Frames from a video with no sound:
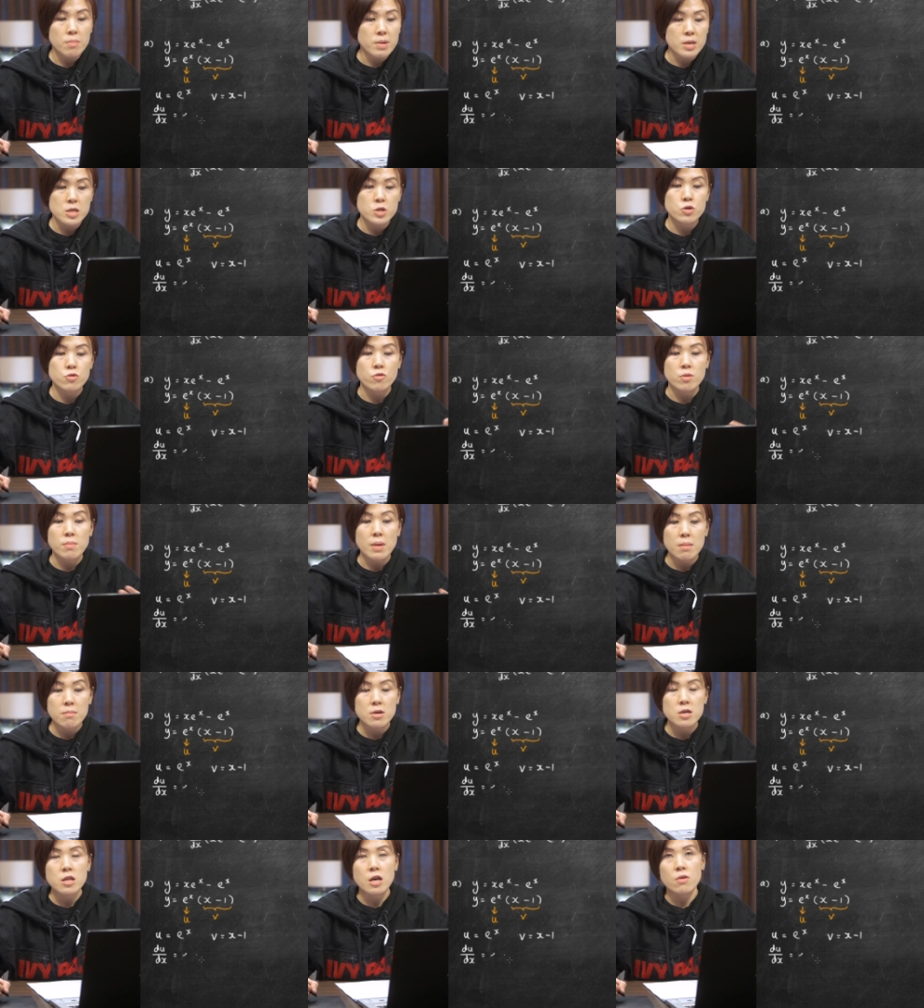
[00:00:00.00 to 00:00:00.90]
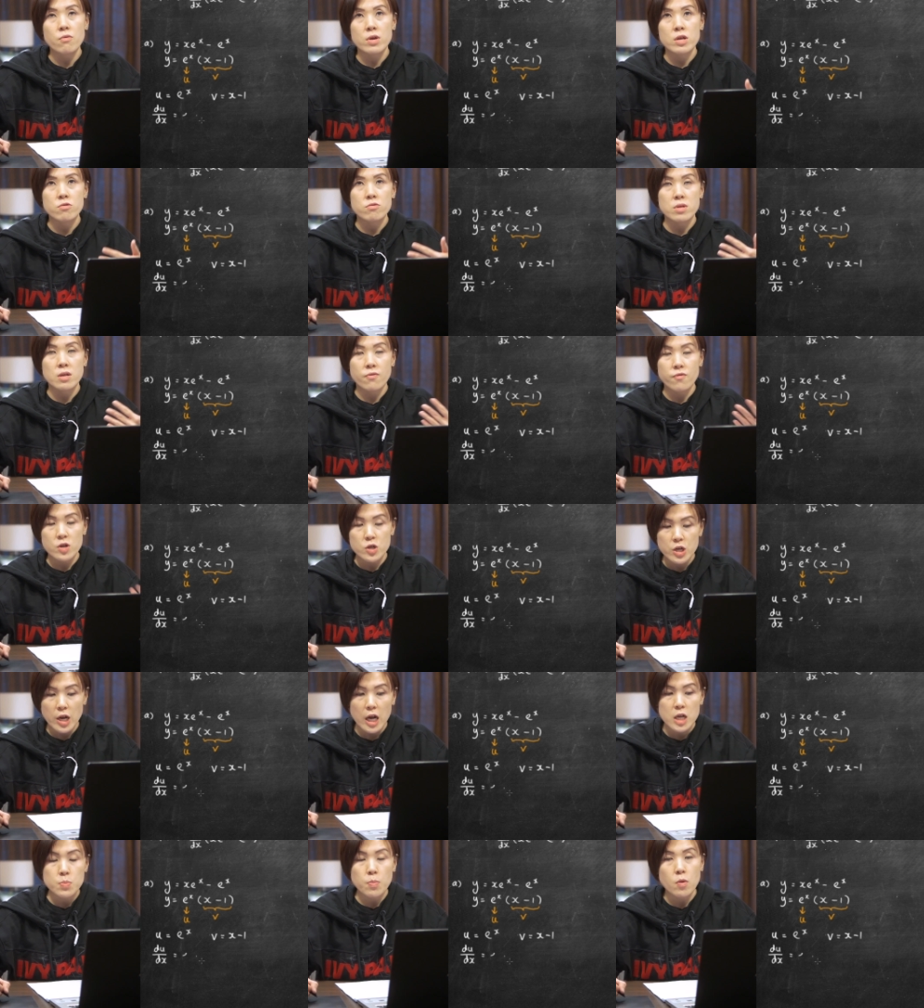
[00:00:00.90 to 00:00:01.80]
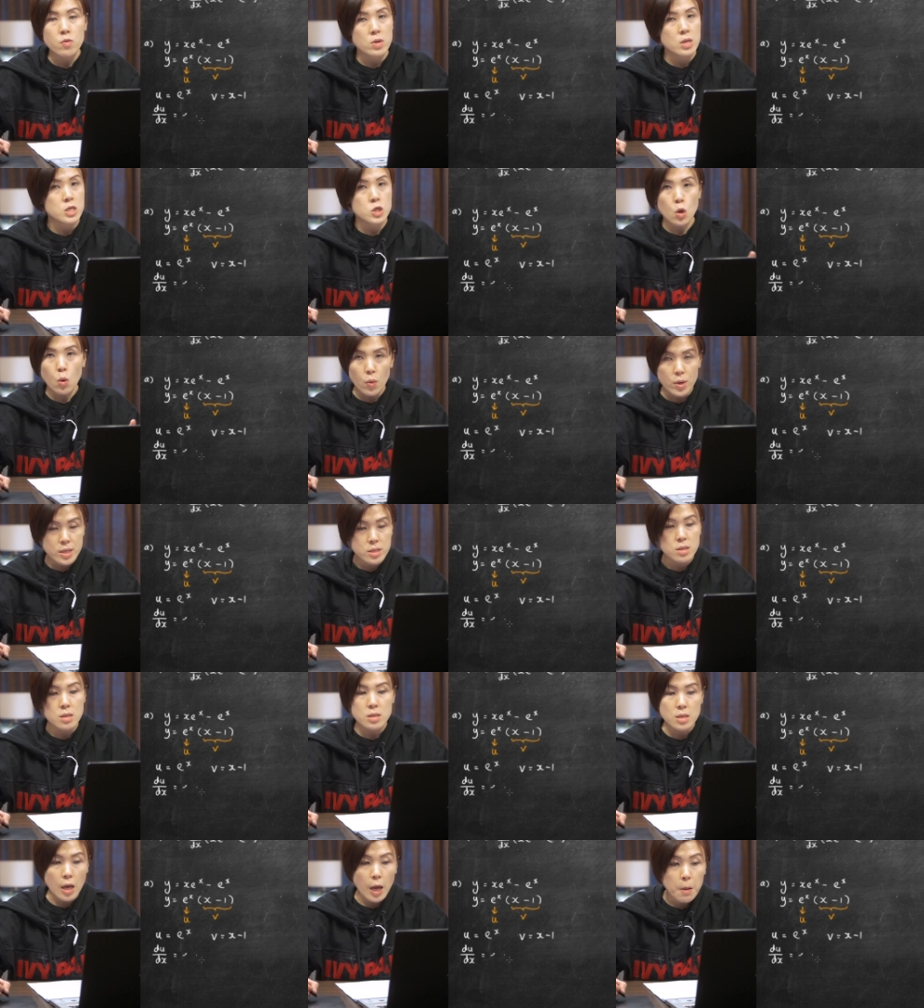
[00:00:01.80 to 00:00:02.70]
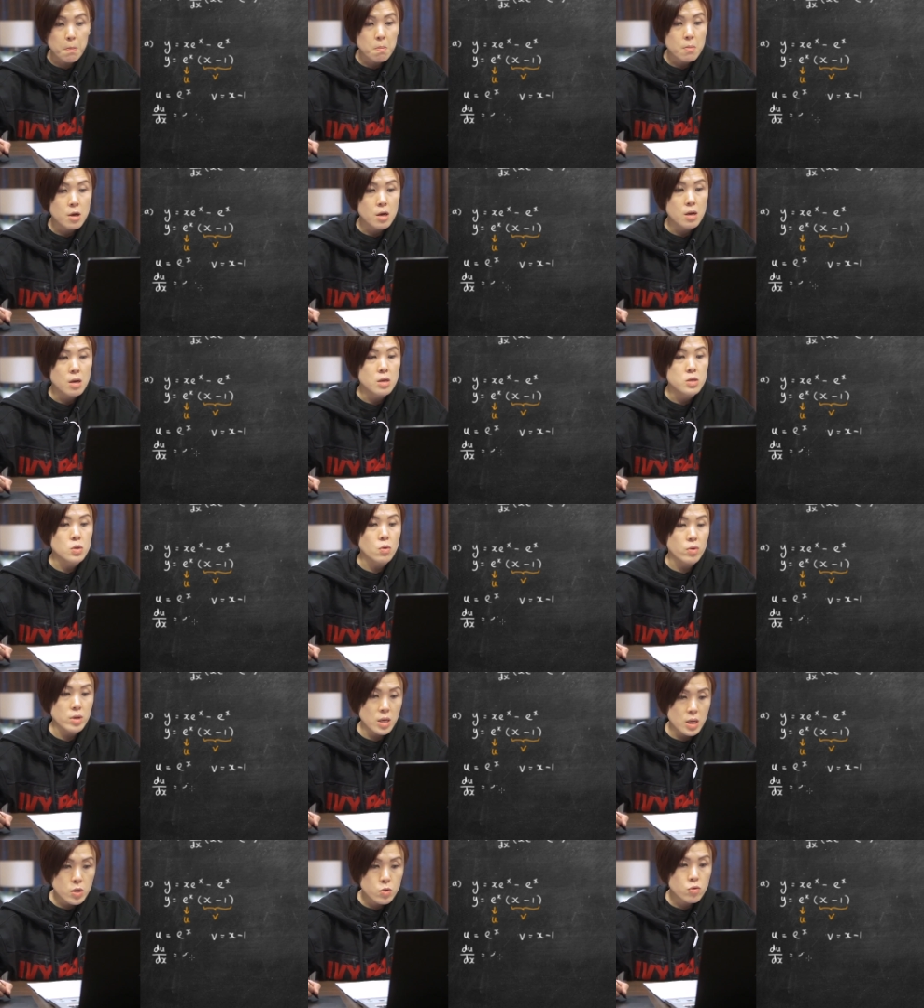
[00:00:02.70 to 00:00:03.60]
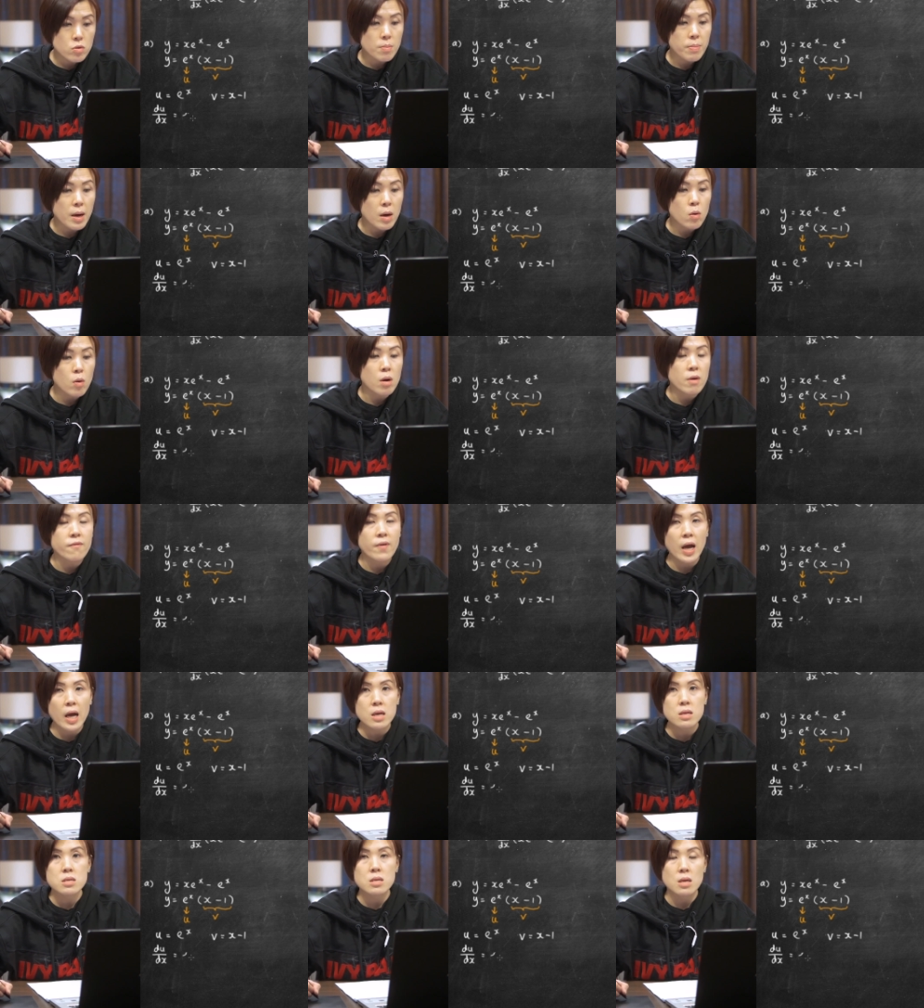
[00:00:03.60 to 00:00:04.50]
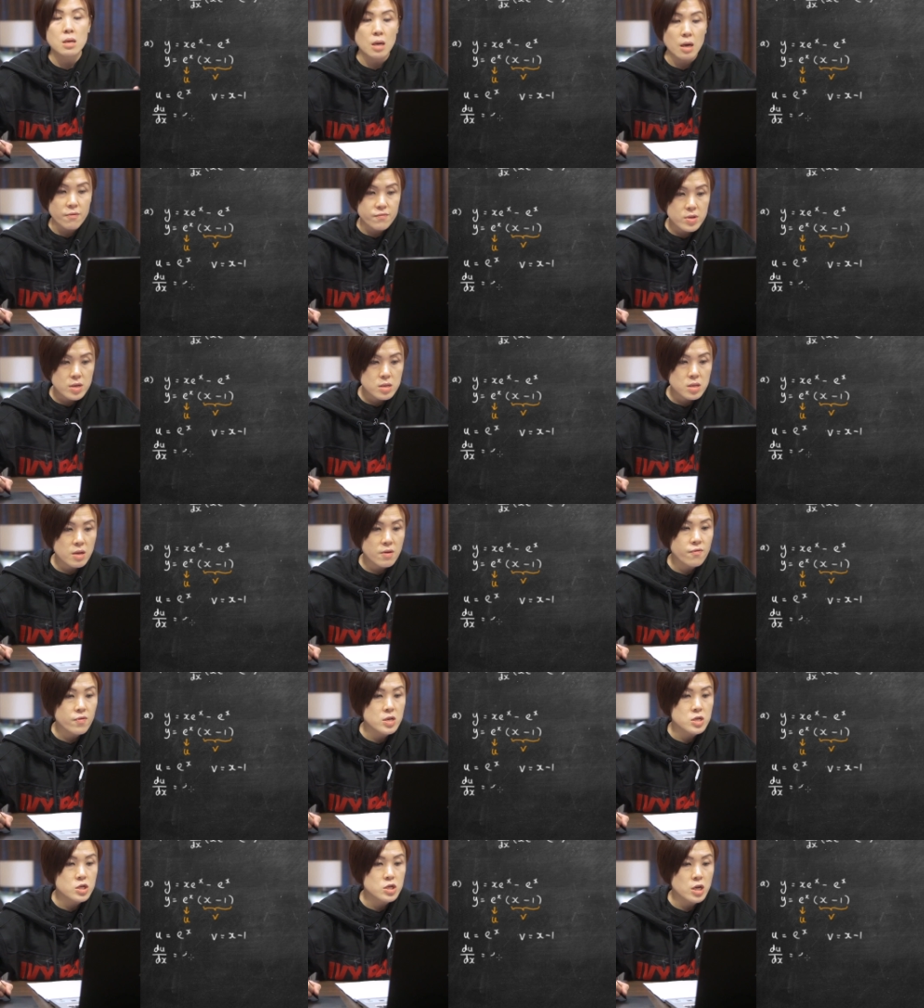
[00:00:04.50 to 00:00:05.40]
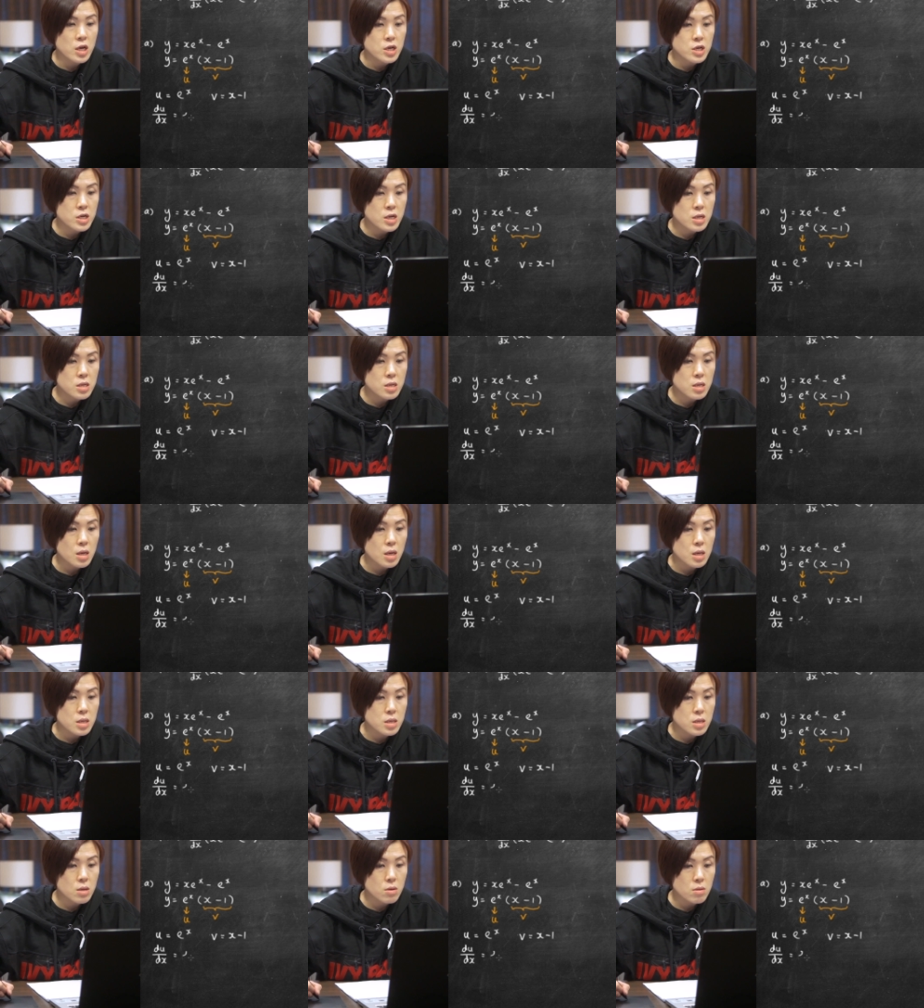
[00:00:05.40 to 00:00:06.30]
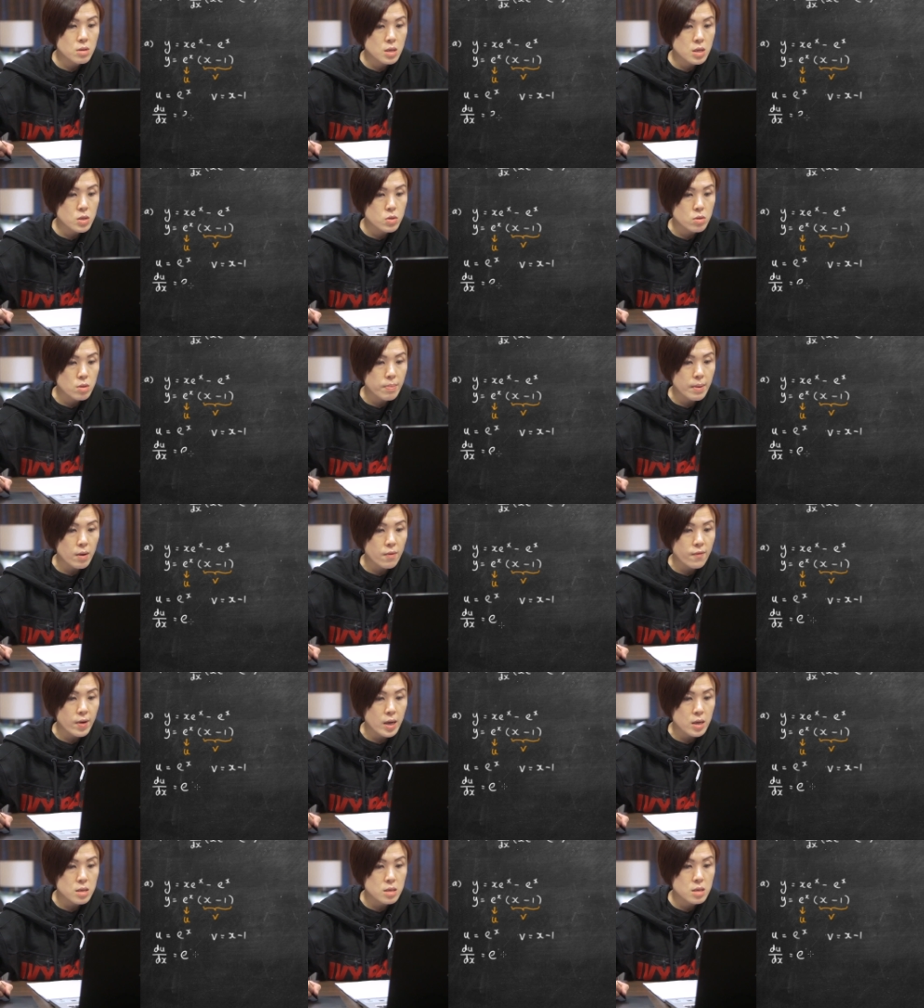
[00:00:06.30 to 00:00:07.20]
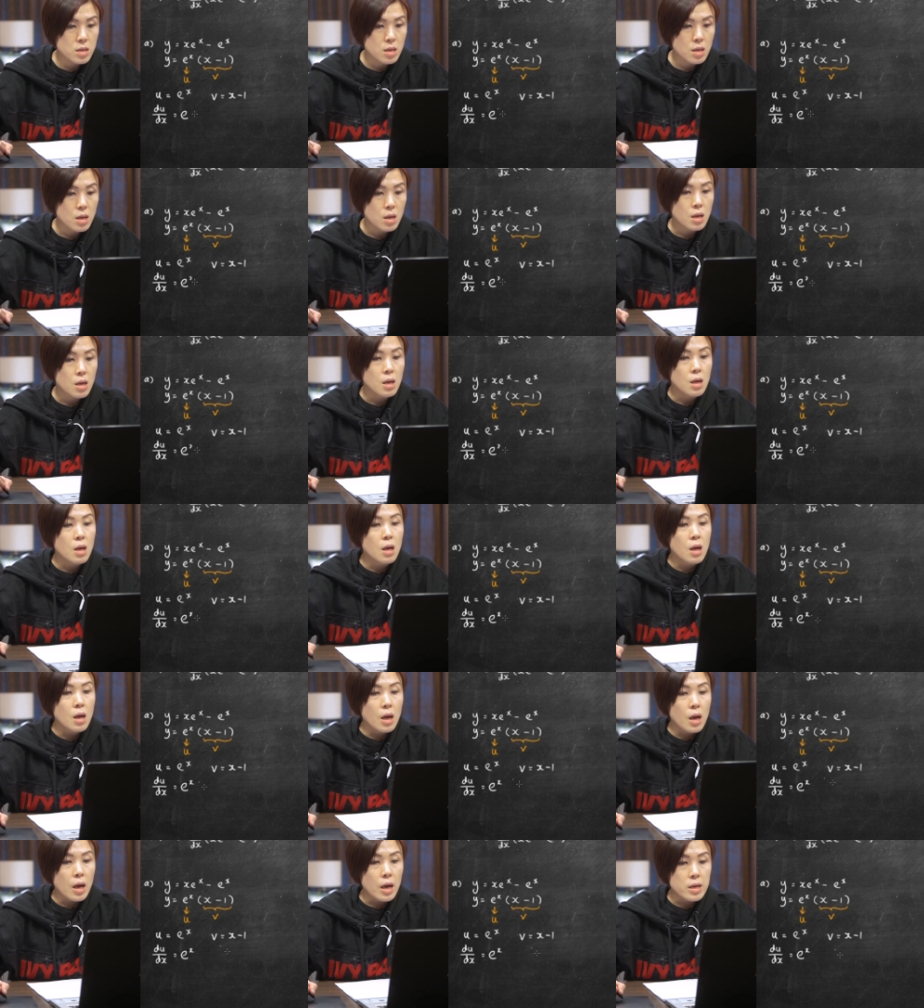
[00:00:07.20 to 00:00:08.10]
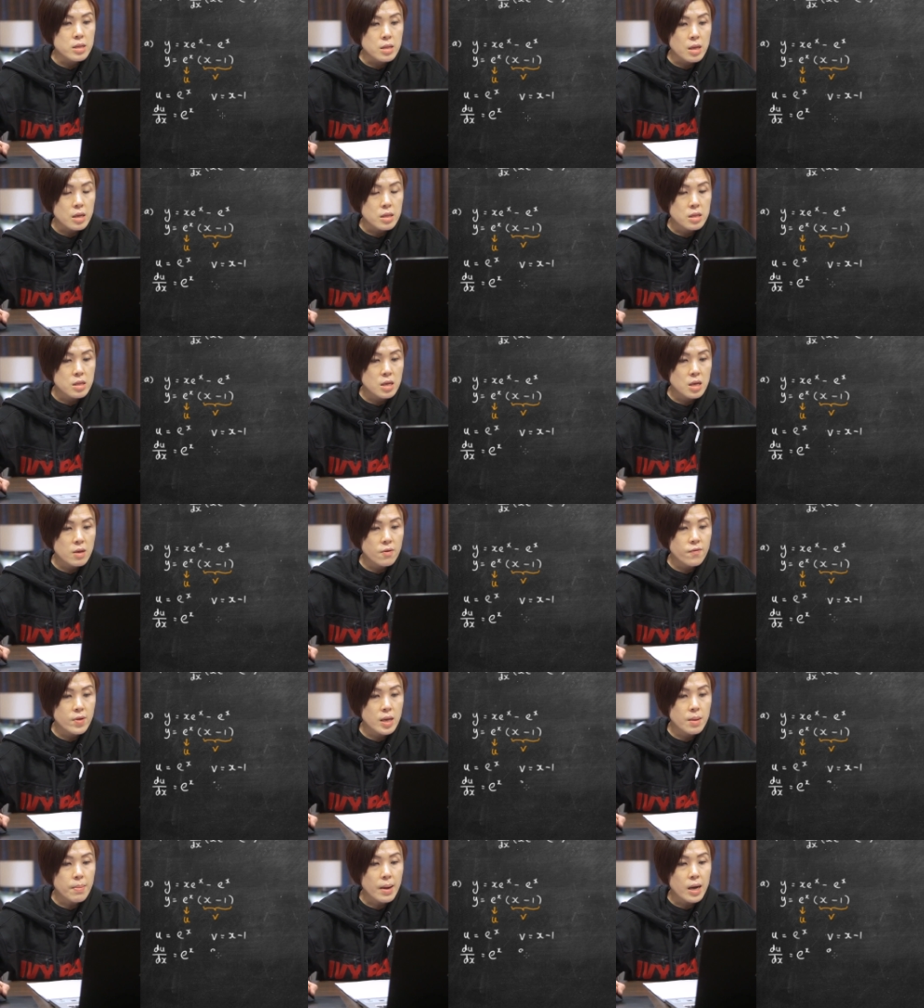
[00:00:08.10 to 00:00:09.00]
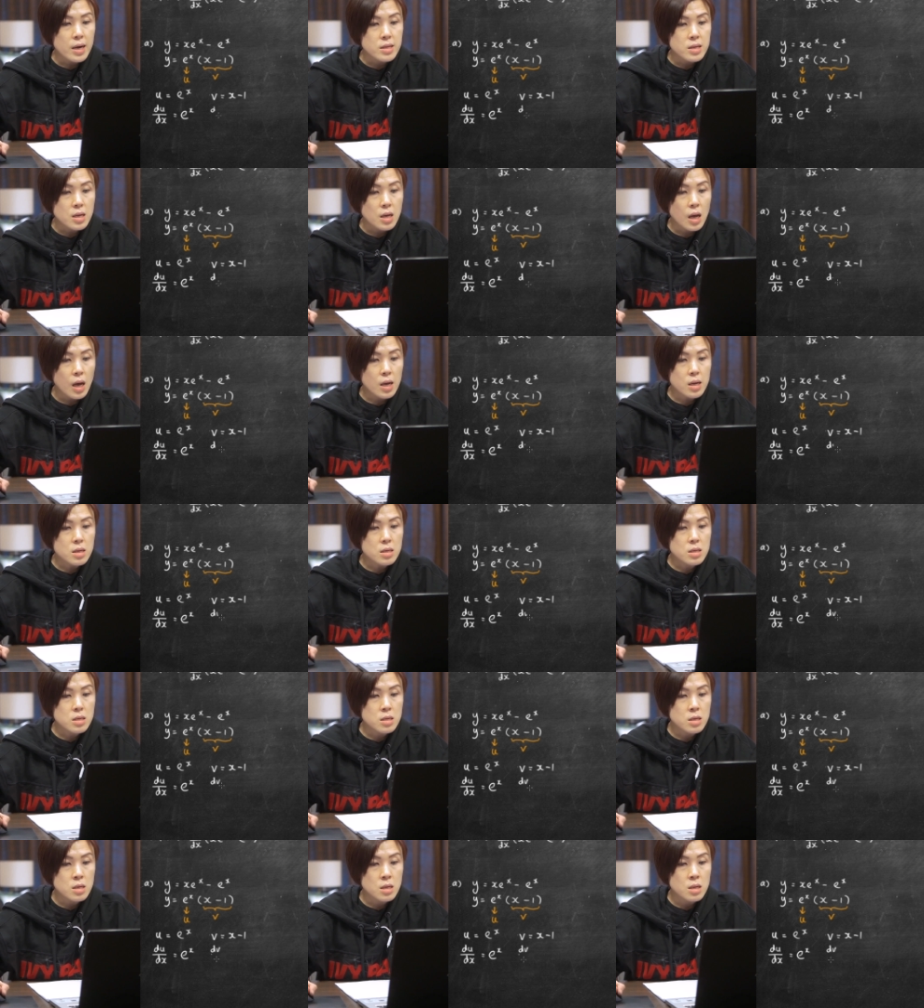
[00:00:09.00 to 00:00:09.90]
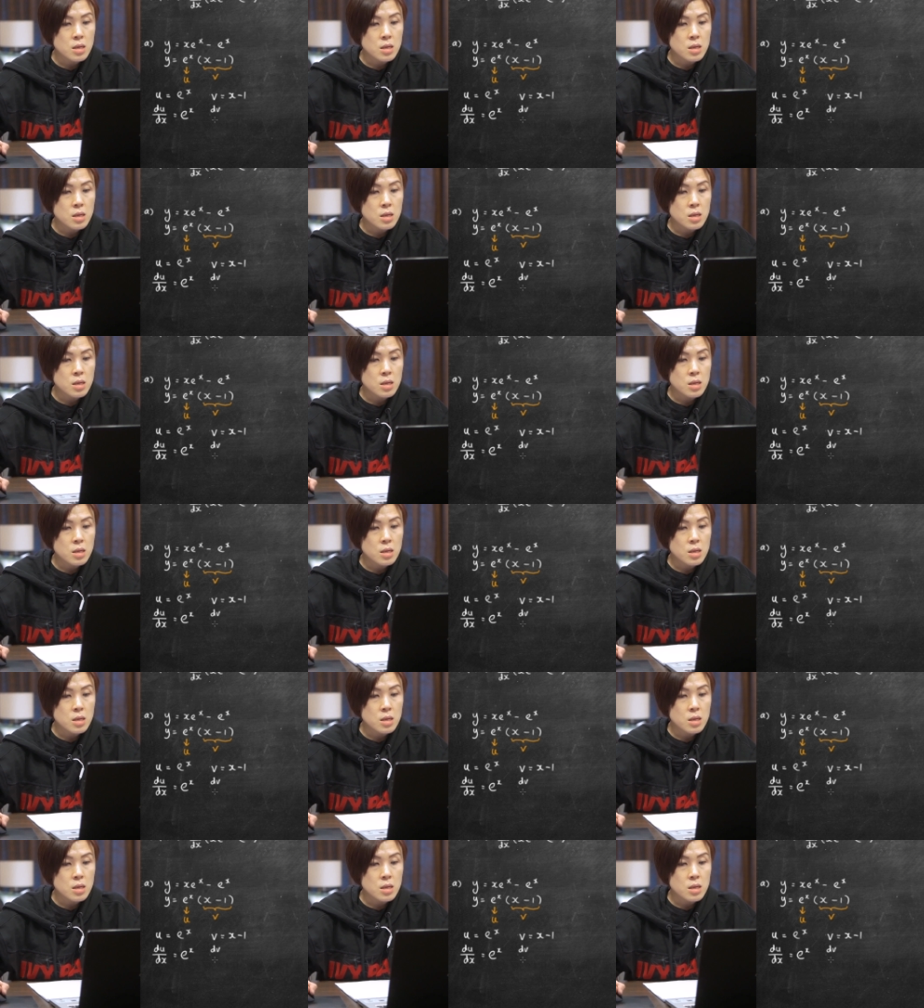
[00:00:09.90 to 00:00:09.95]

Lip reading: should remember that when you differentiate exponent, it's always the same. So e to the power of x after differentiation is still e to the power of x. And then dv by dx,